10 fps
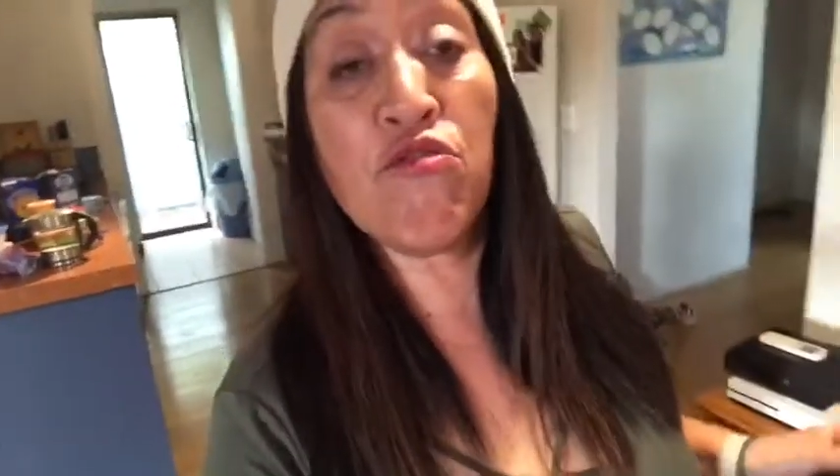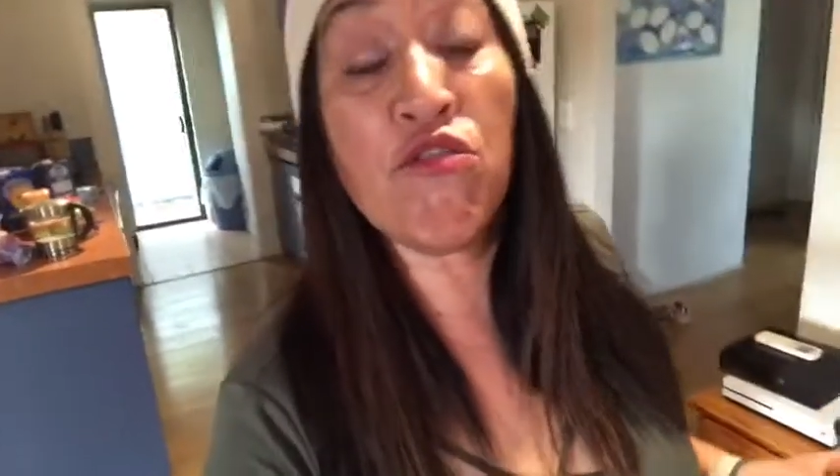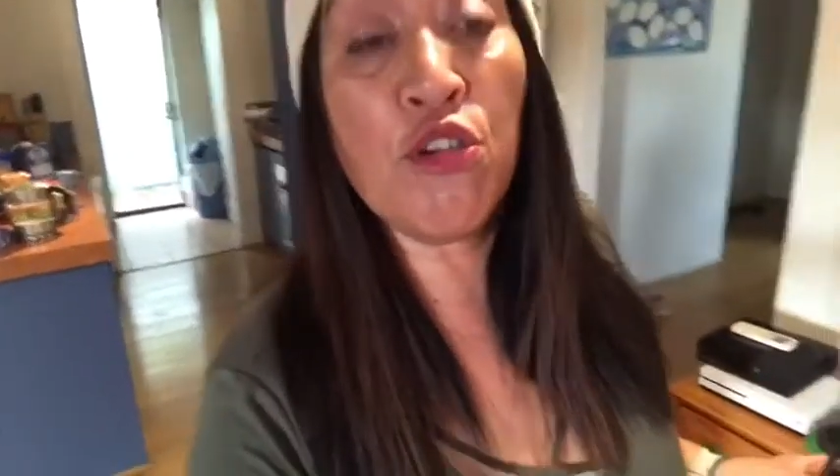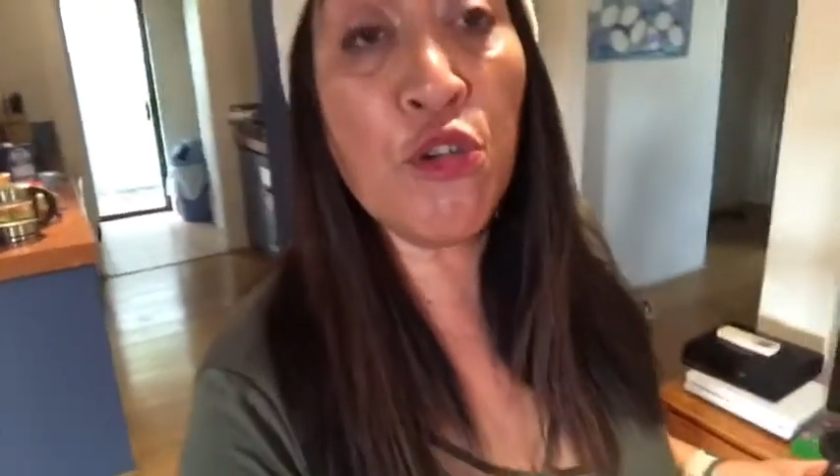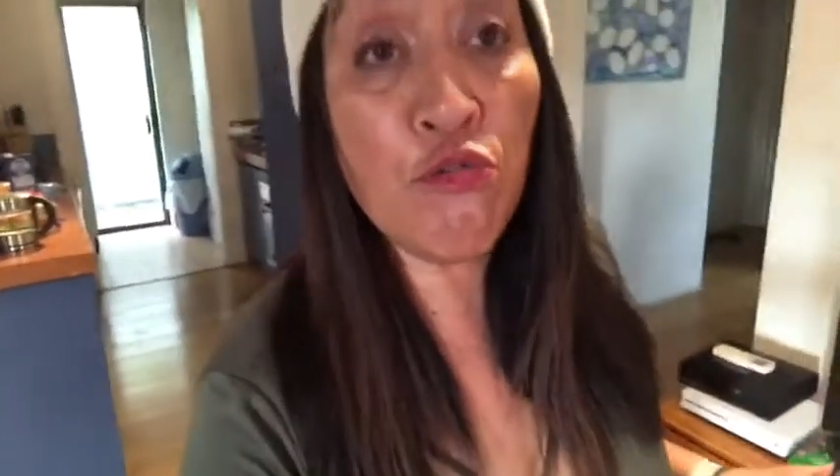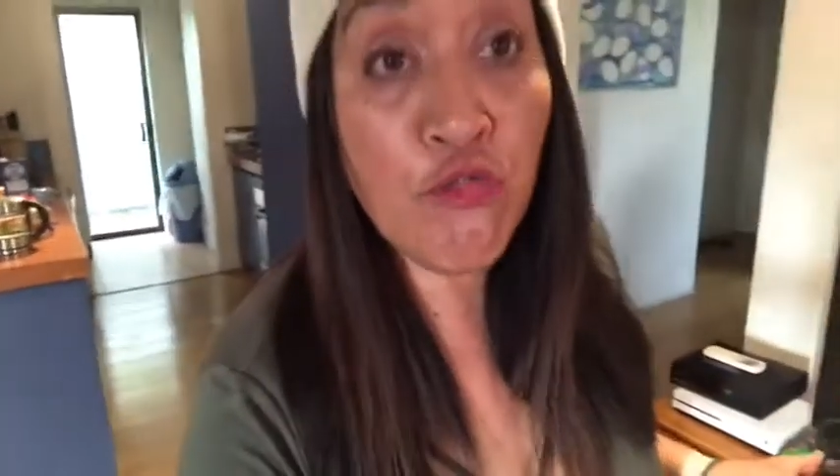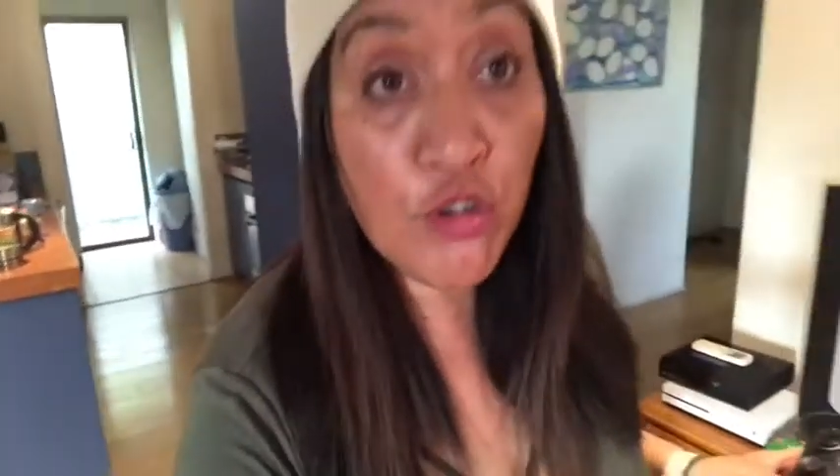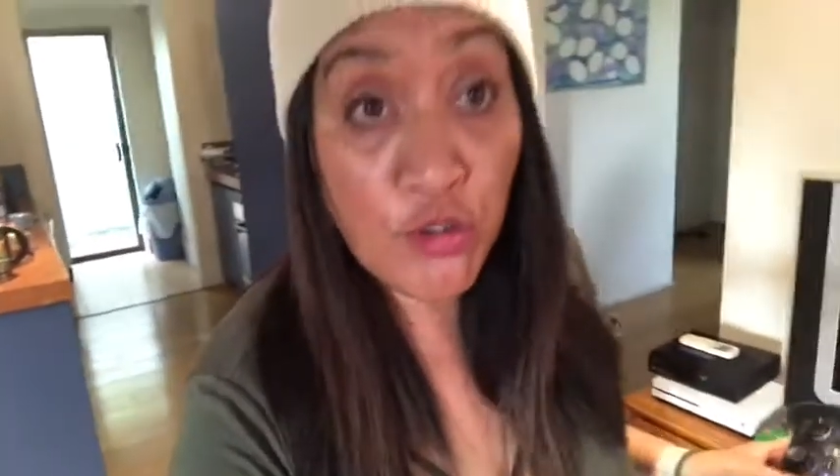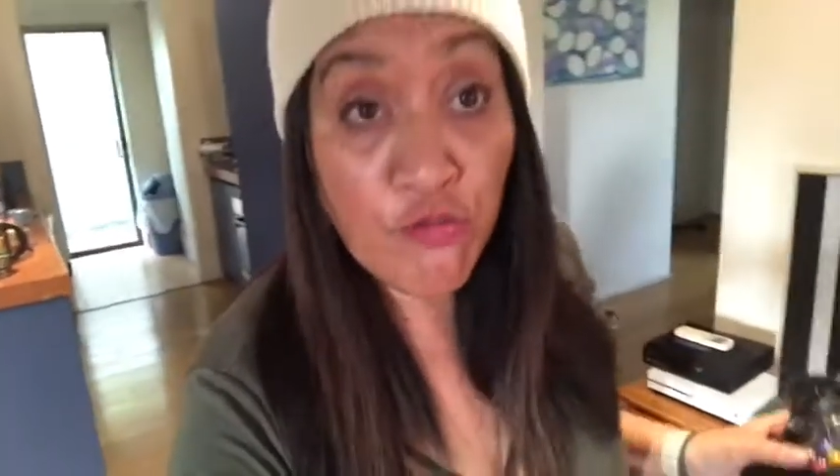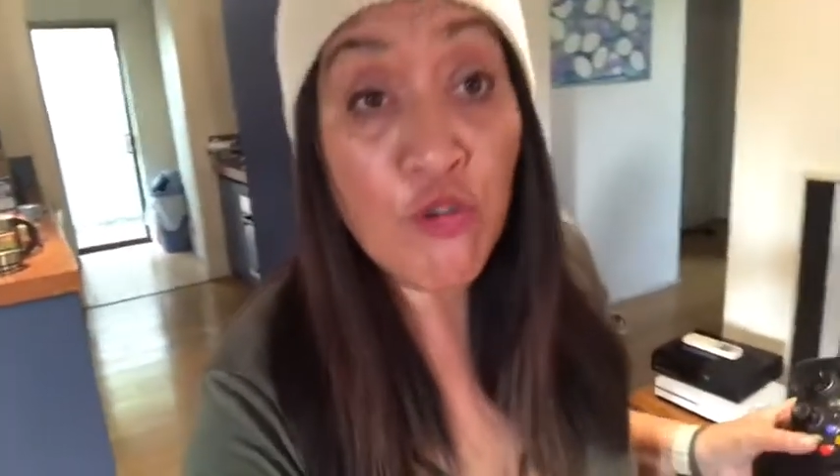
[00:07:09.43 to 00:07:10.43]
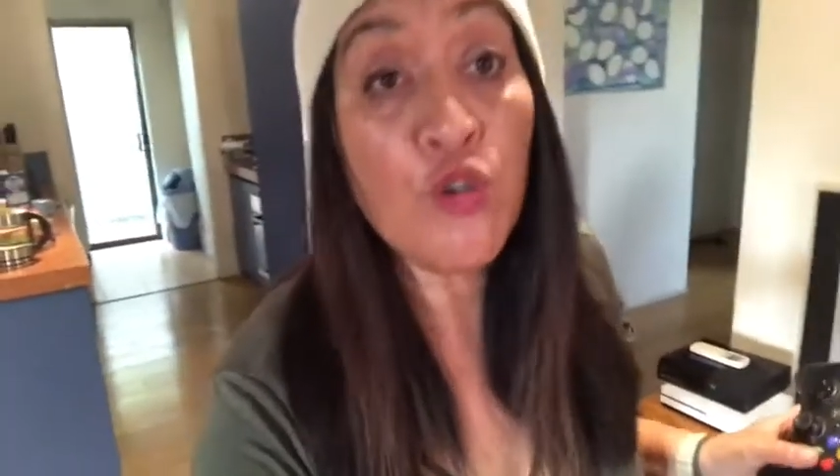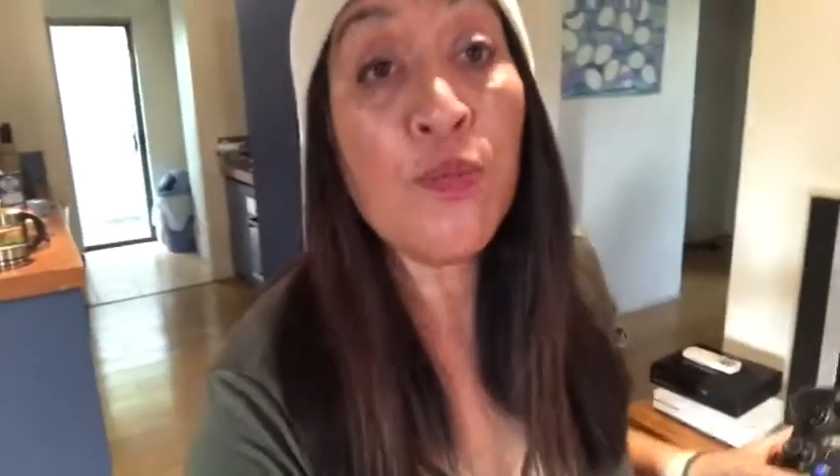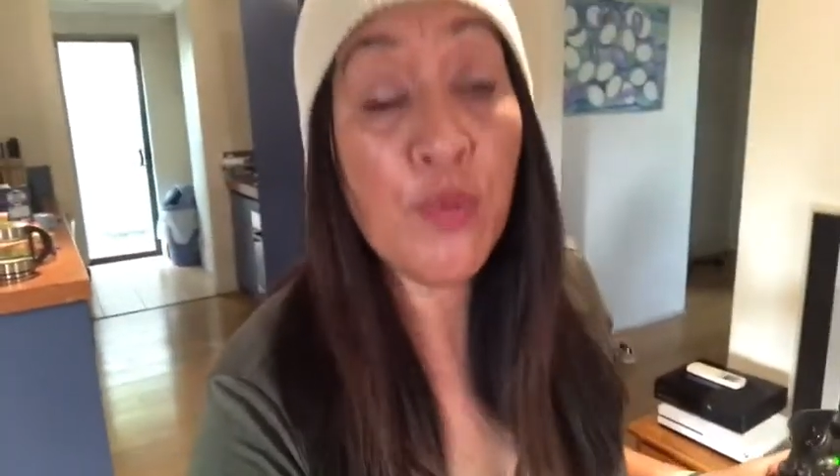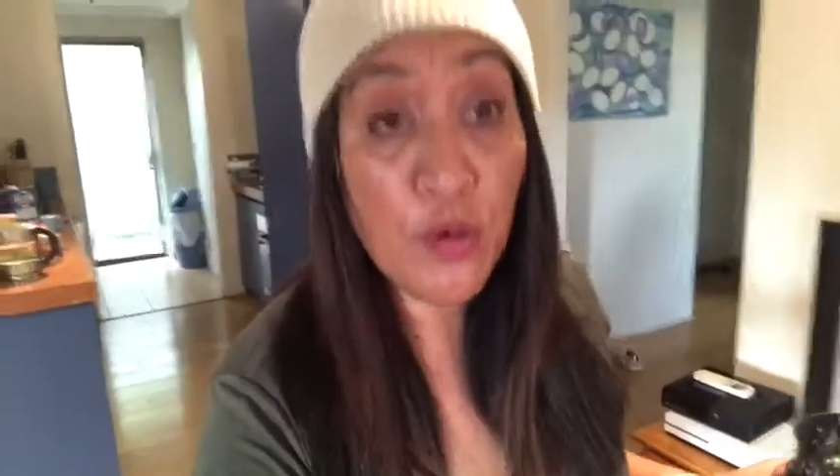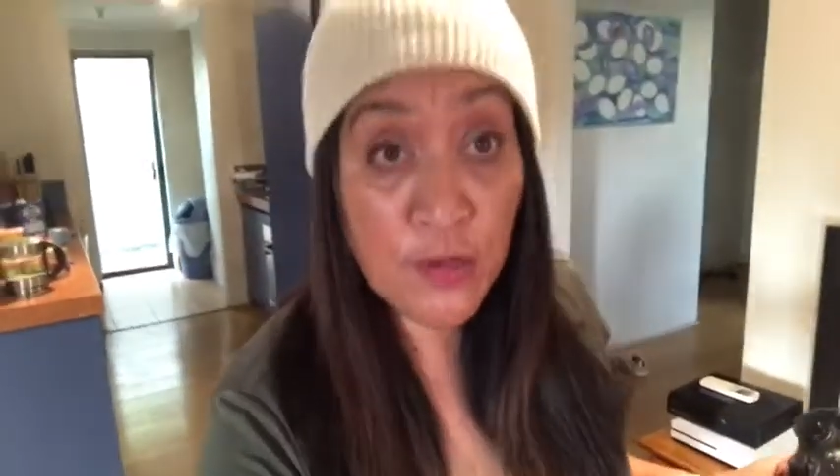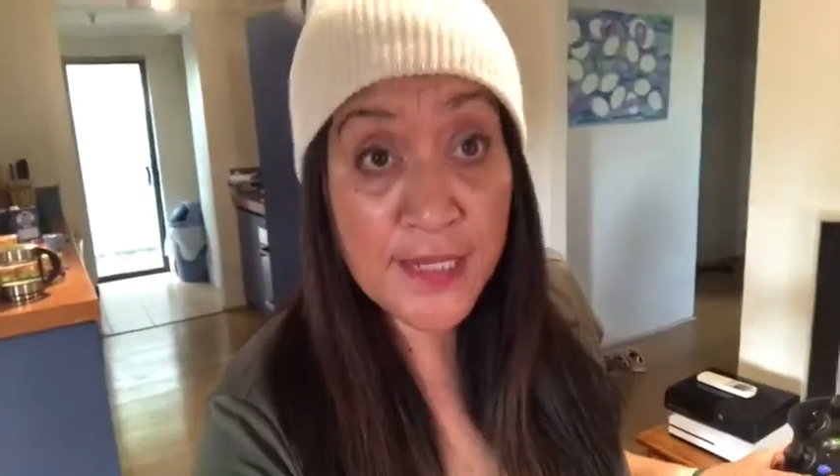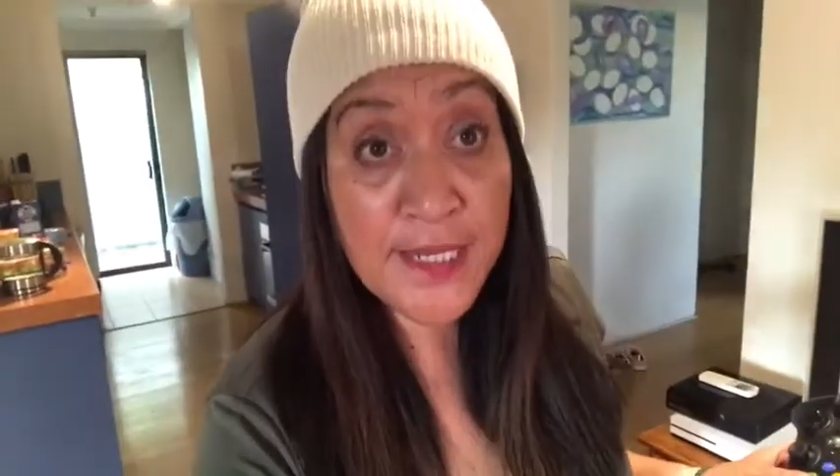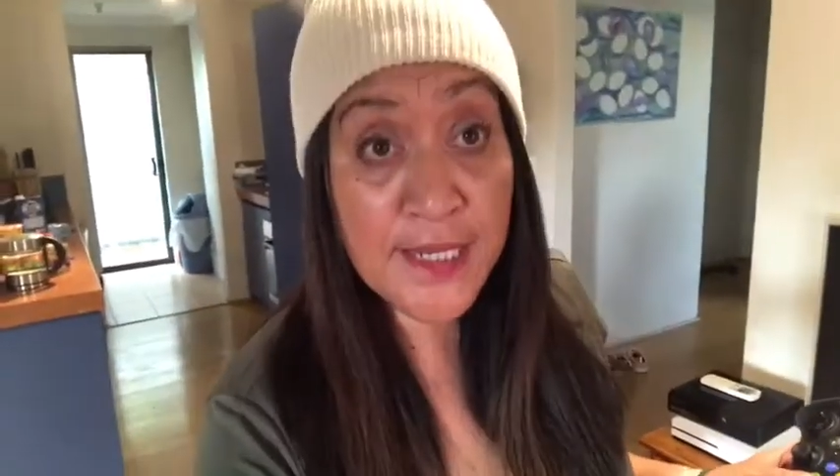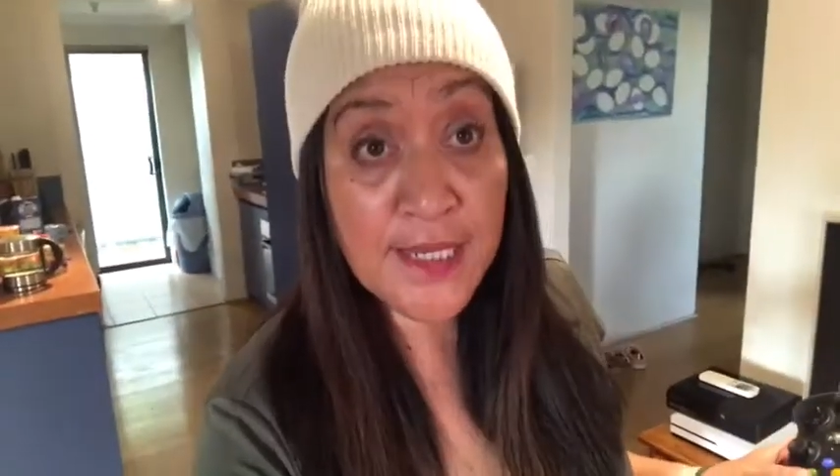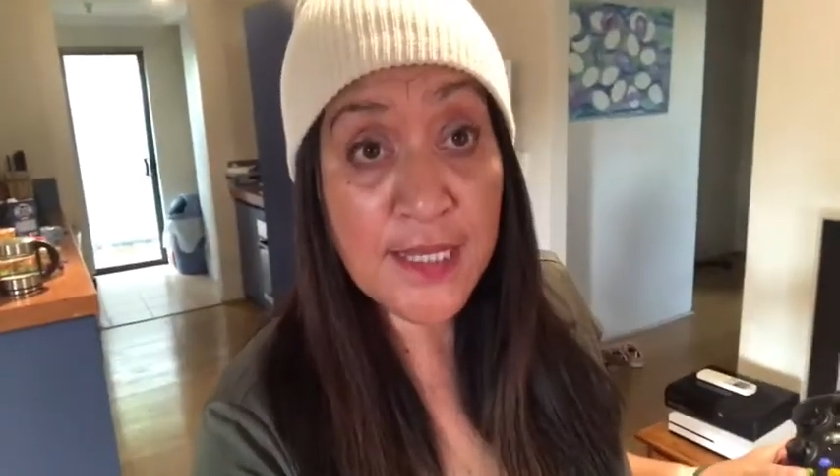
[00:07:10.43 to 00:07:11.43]
rude
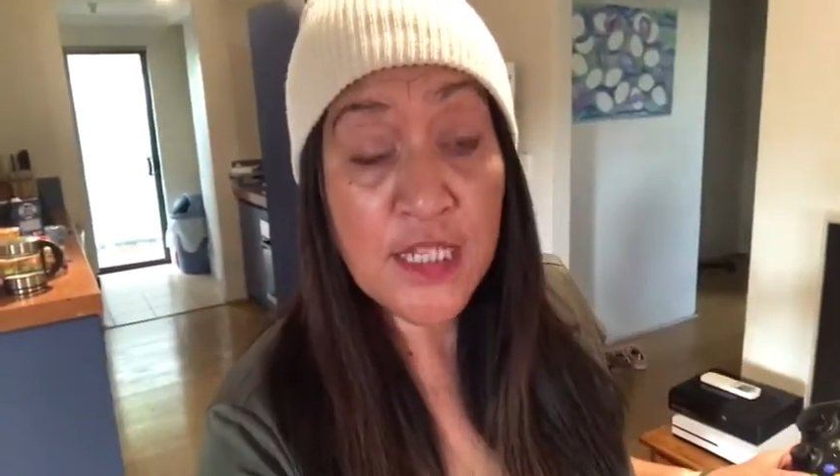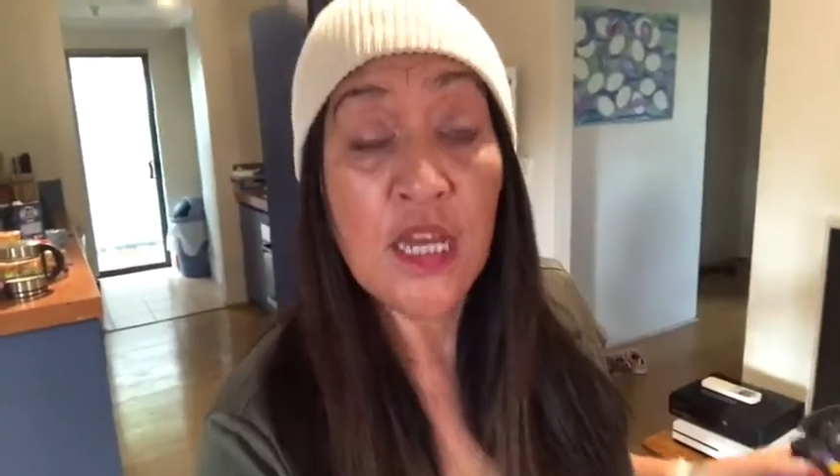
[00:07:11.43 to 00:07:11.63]
person.